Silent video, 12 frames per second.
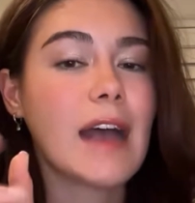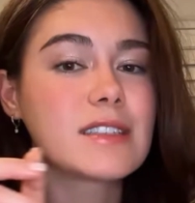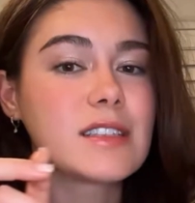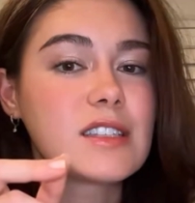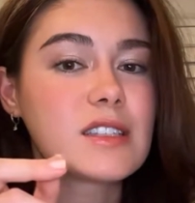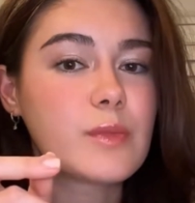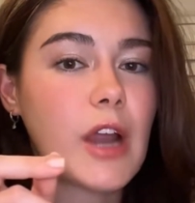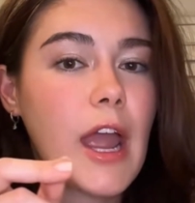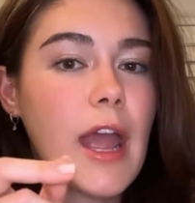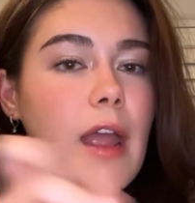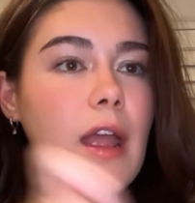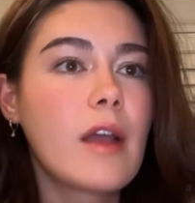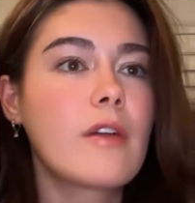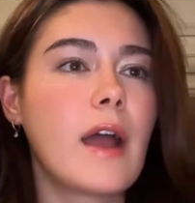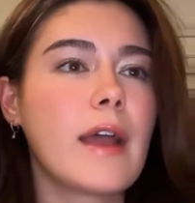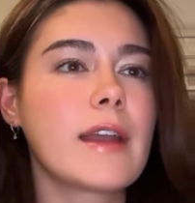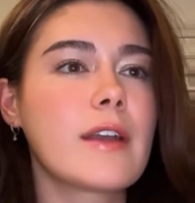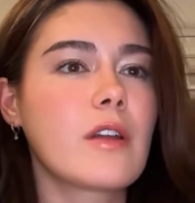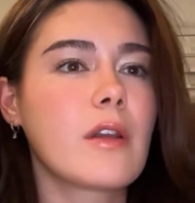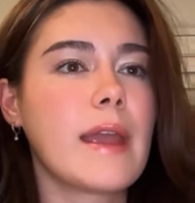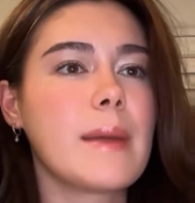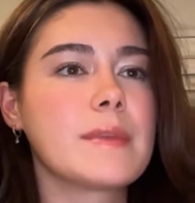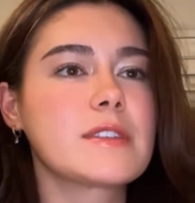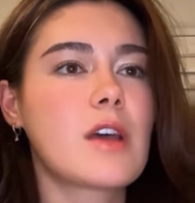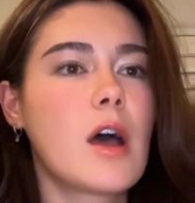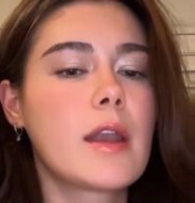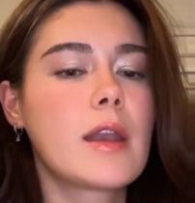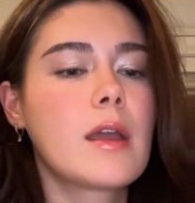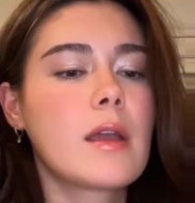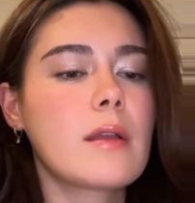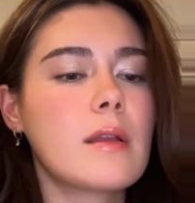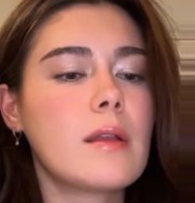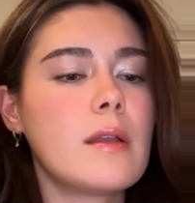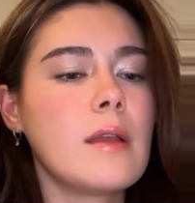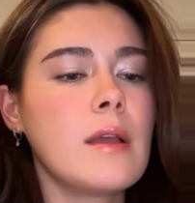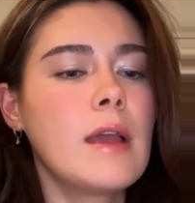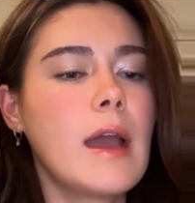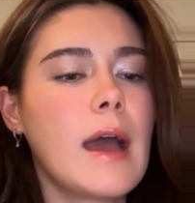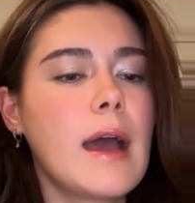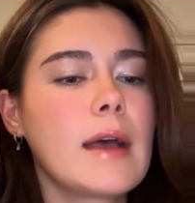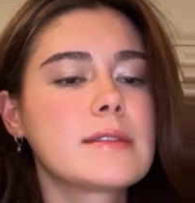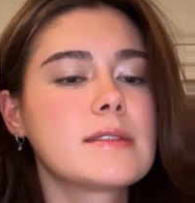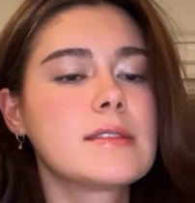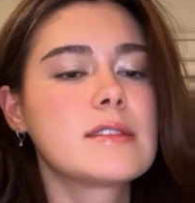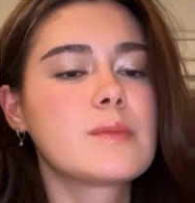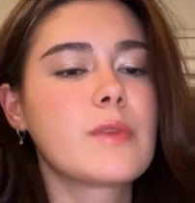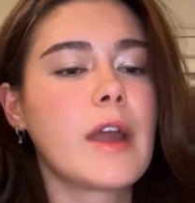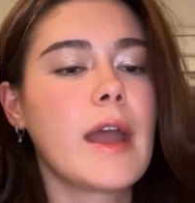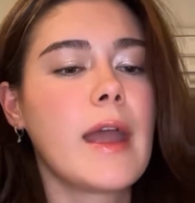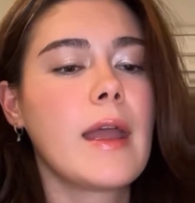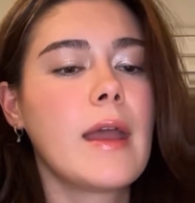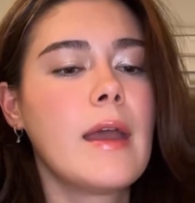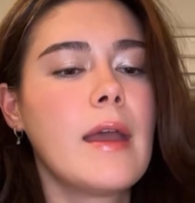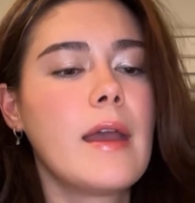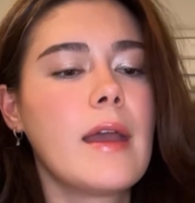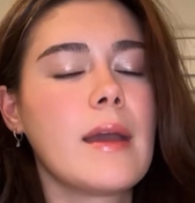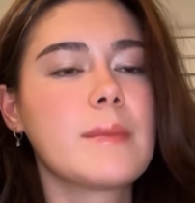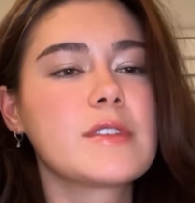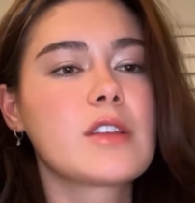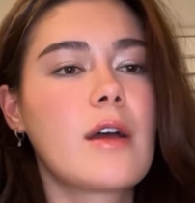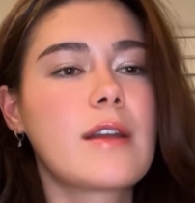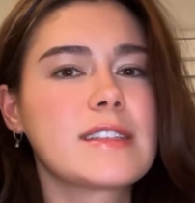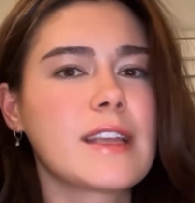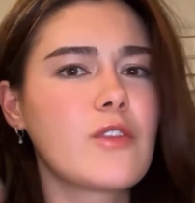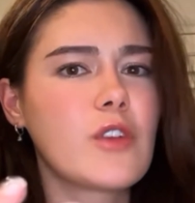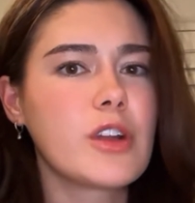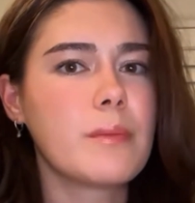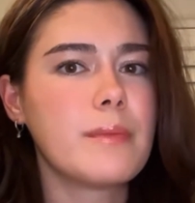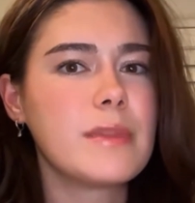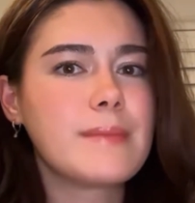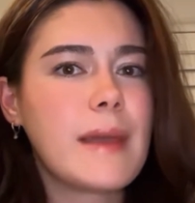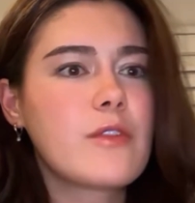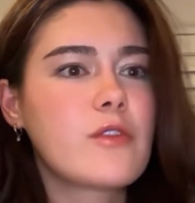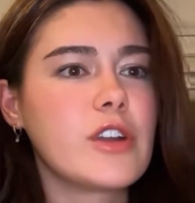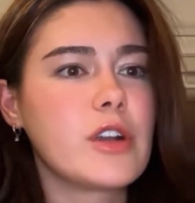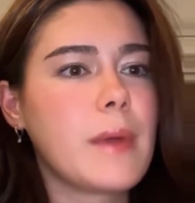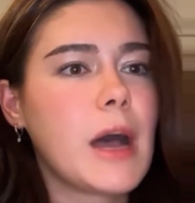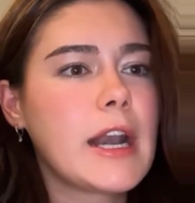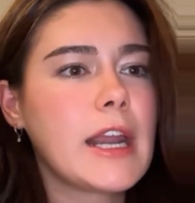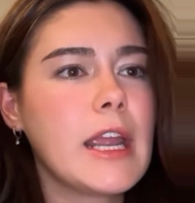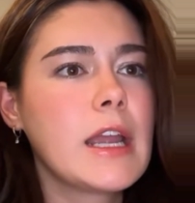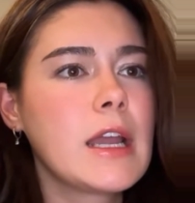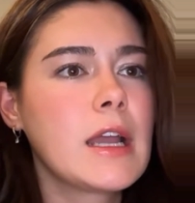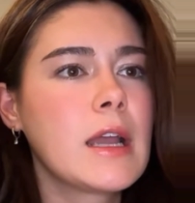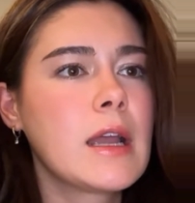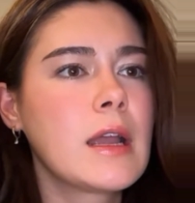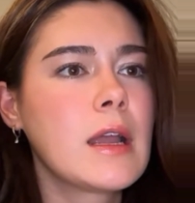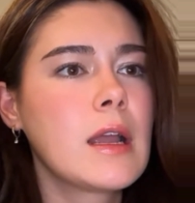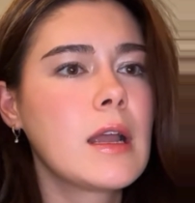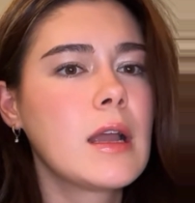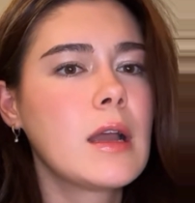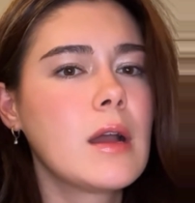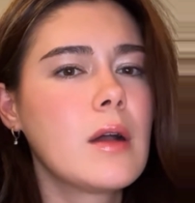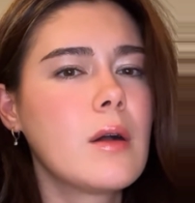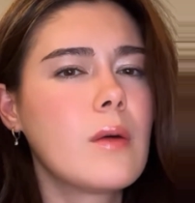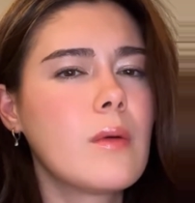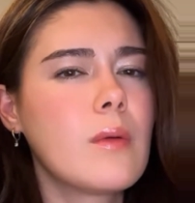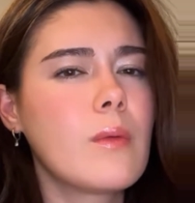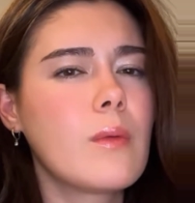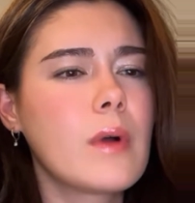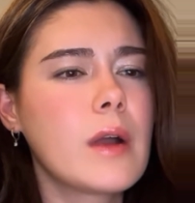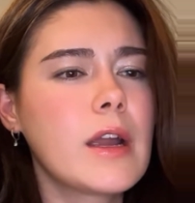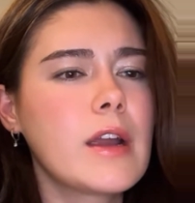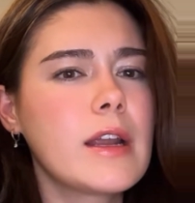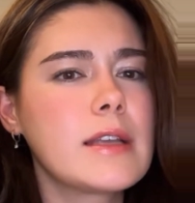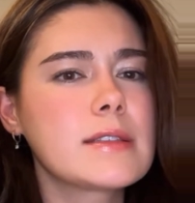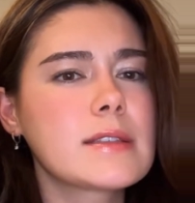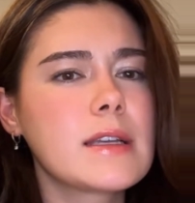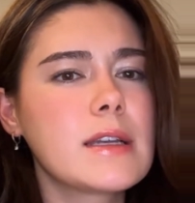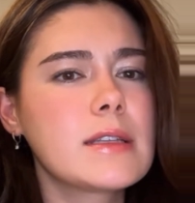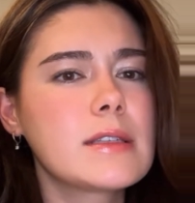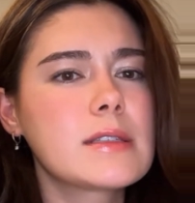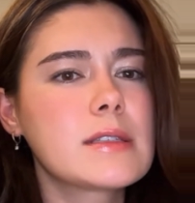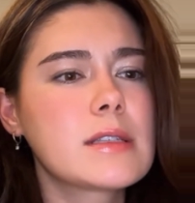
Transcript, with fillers: spray. I get it on Amazon. Acid spray, Amazon. It's like for your, it's meant for your body. Where is it?